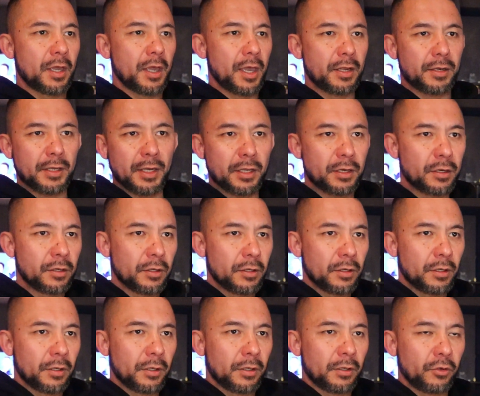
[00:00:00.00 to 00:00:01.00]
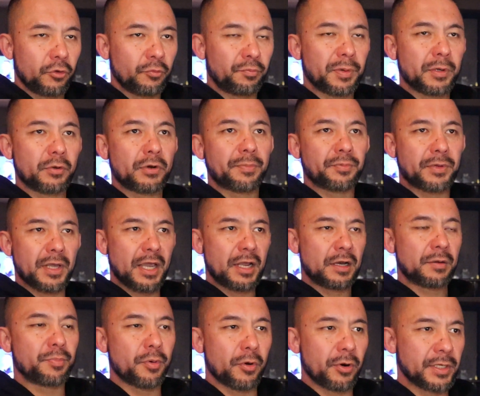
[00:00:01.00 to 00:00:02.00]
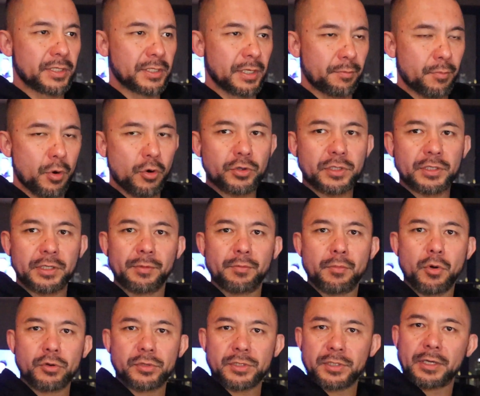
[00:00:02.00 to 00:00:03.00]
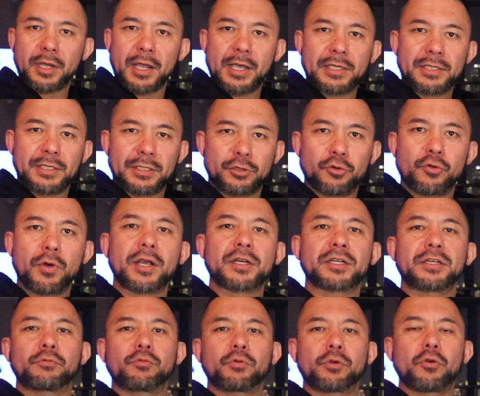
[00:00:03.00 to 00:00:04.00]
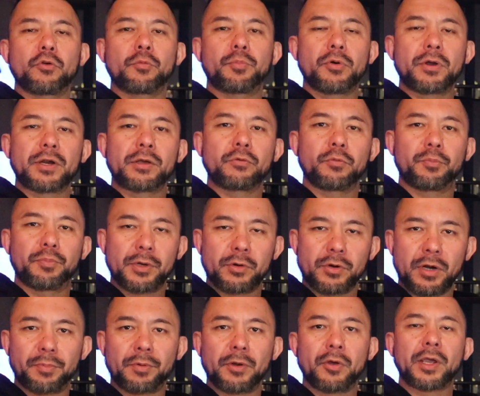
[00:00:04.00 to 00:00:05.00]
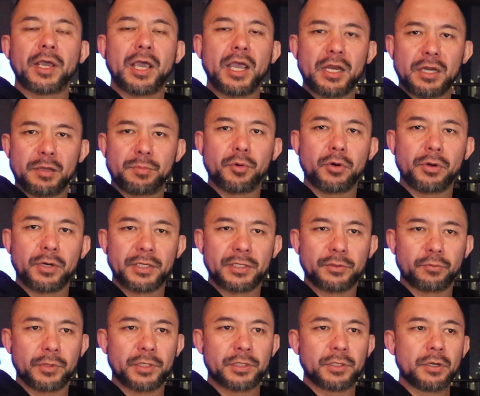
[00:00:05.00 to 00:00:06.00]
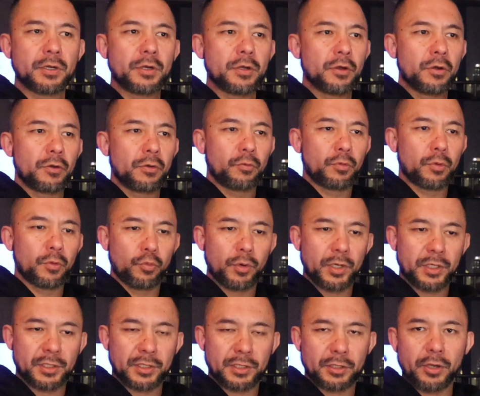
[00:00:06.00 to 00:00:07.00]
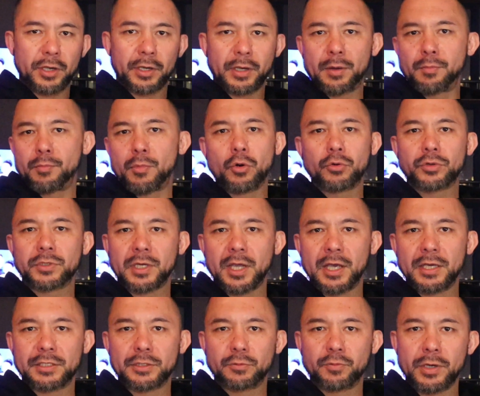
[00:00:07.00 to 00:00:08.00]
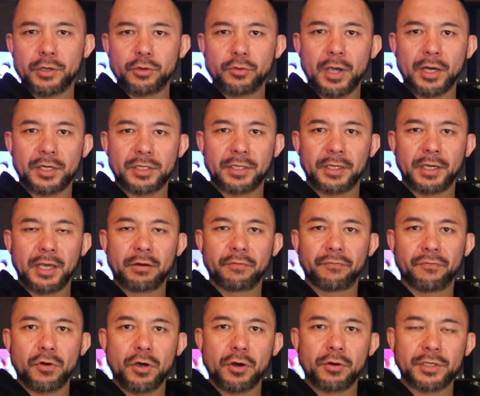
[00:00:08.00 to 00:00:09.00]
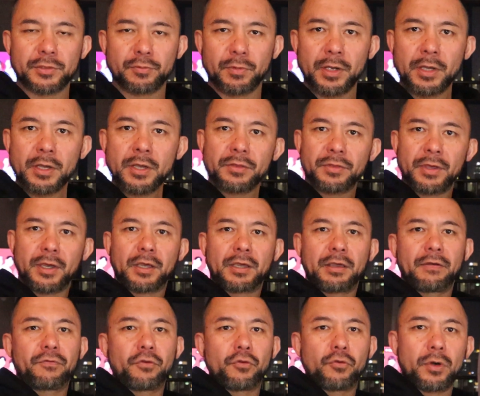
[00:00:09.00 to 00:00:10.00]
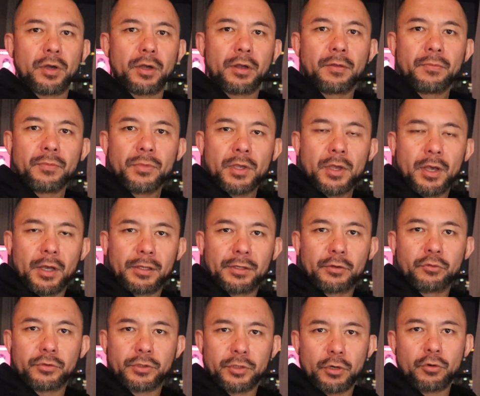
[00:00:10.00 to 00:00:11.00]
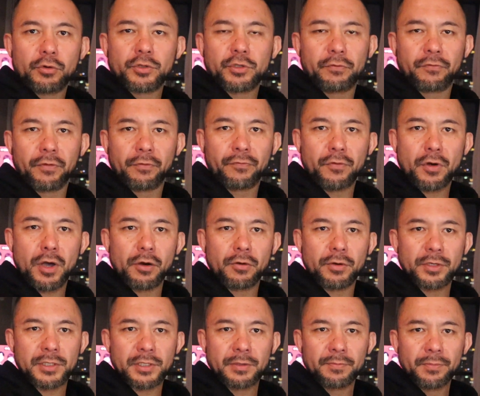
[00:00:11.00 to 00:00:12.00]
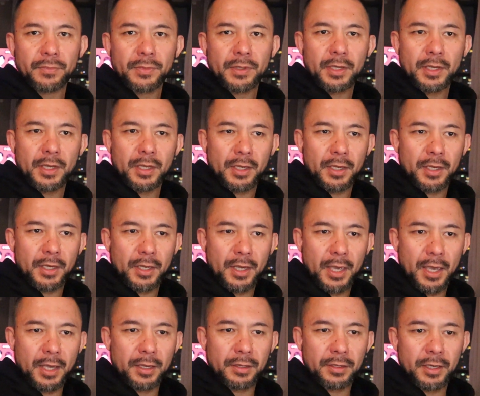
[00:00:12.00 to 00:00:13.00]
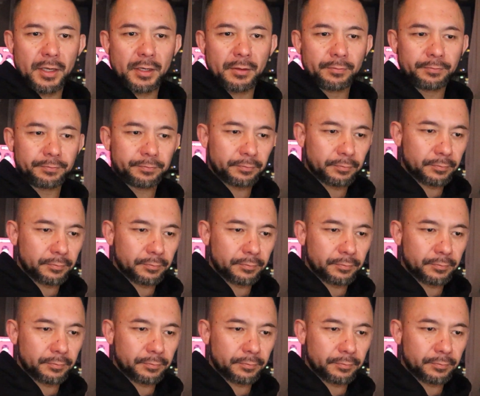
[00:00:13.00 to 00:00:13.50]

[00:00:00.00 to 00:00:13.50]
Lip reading: and then you build up the antibodies, and most of the cases your body will build up like antibodies, which is like in most cases when you actually get a virus, where they give you a little dose of a virus, and then